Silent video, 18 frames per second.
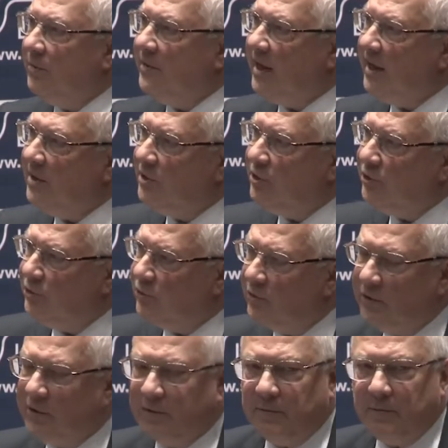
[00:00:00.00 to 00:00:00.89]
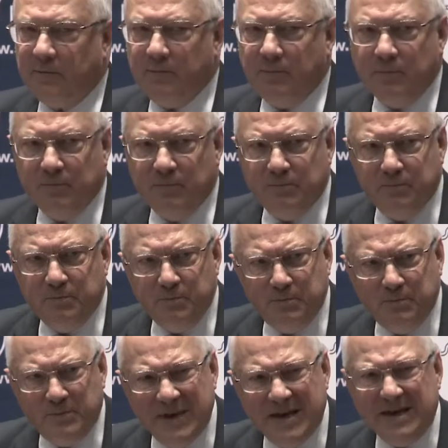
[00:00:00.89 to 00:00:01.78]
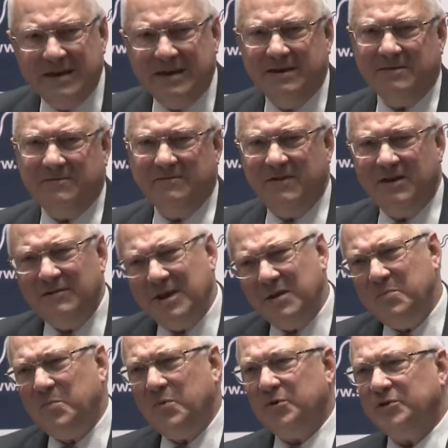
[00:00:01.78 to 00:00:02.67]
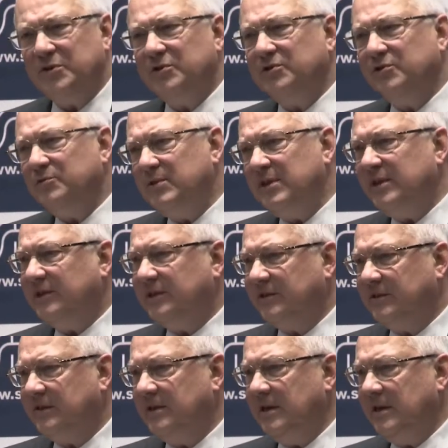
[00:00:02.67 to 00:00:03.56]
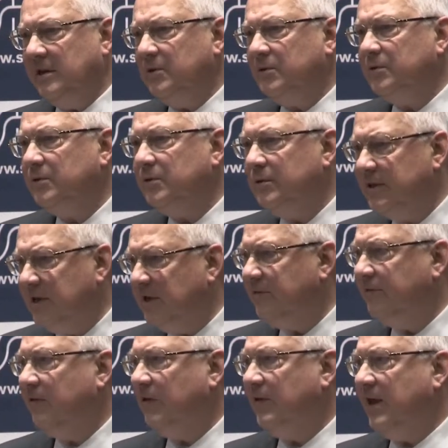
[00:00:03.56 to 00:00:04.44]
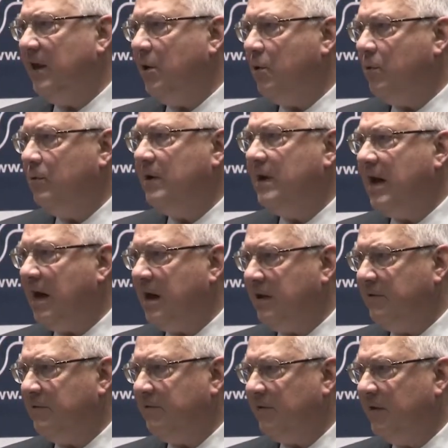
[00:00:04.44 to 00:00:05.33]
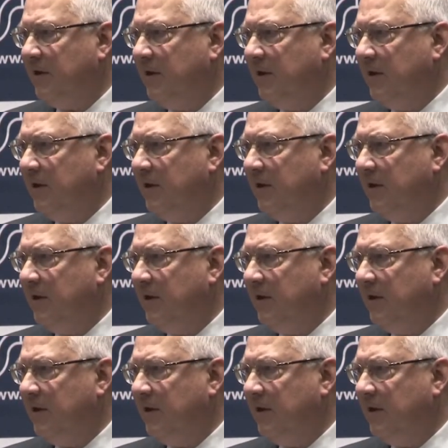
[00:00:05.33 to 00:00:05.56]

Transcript: They took big, very important risks, including for their own life.